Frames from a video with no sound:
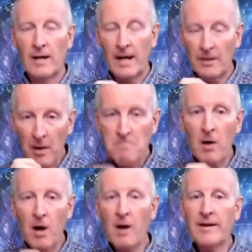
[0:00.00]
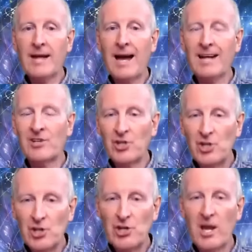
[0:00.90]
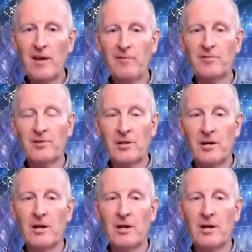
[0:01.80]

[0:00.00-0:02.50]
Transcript: And my mind had to shift